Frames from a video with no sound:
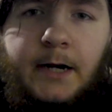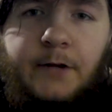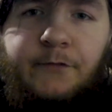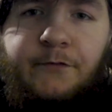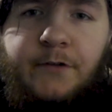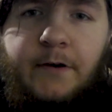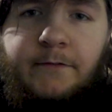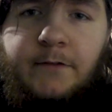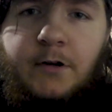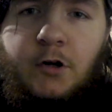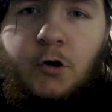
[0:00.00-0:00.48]
if
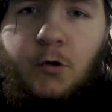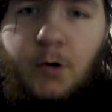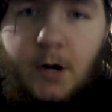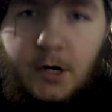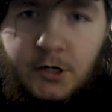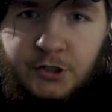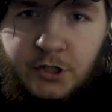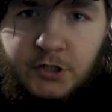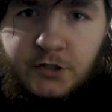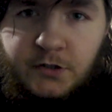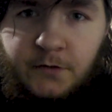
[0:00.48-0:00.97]
you have any
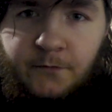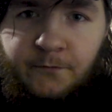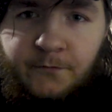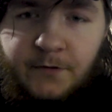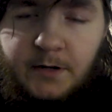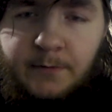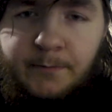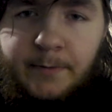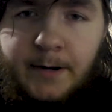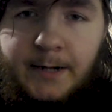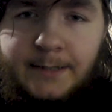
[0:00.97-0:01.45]
questions or
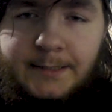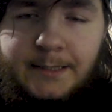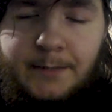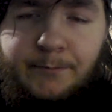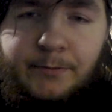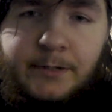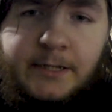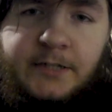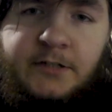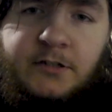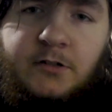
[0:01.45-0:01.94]
feedback, then
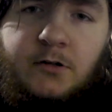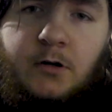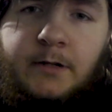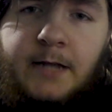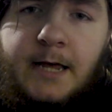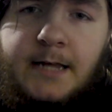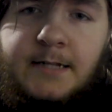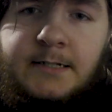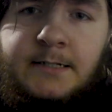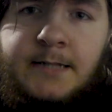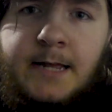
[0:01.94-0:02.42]
please do not
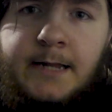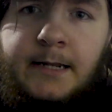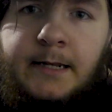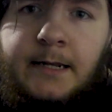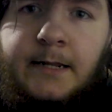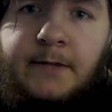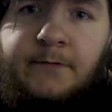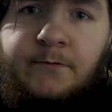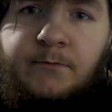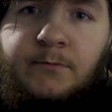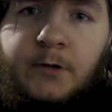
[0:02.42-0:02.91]
hesitate to
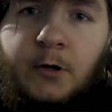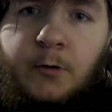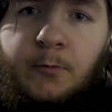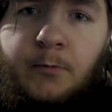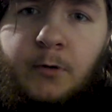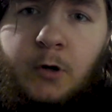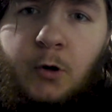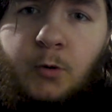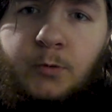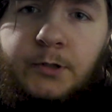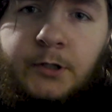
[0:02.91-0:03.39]
leave them down
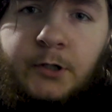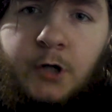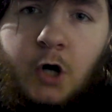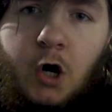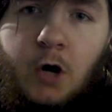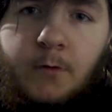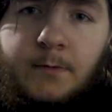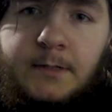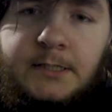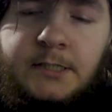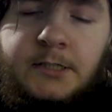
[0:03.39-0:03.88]
below in the
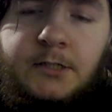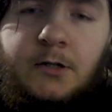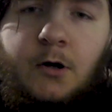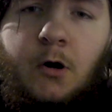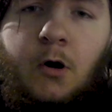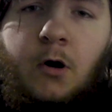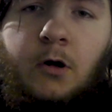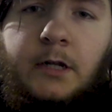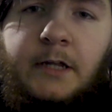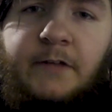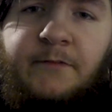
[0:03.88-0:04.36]
comments
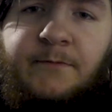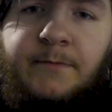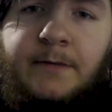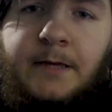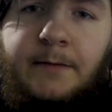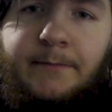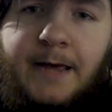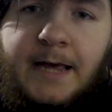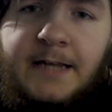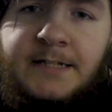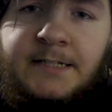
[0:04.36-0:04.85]
or leave me a
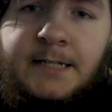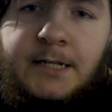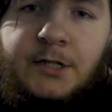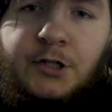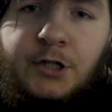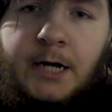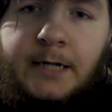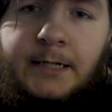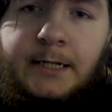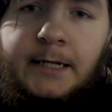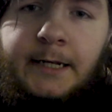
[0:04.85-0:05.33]
message
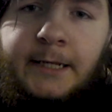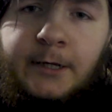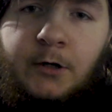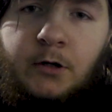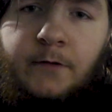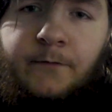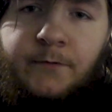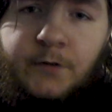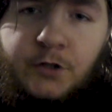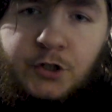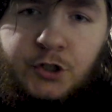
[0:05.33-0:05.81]
at
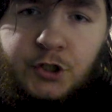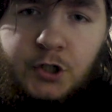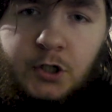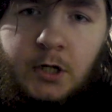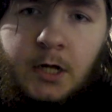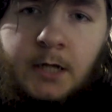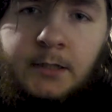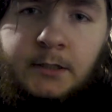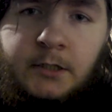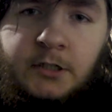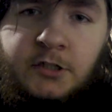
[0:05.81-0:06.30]

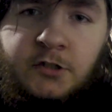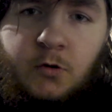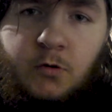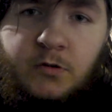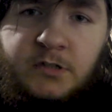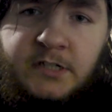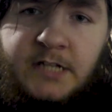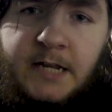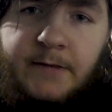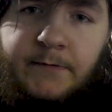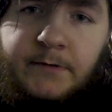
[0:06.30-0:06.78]

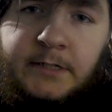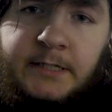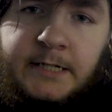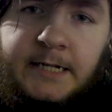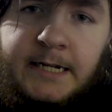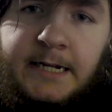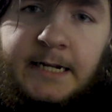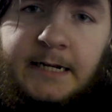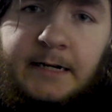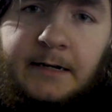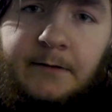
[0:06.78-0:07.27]

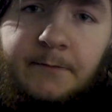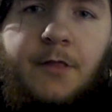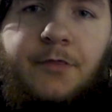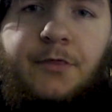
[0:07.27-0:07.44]
leonofficial_17.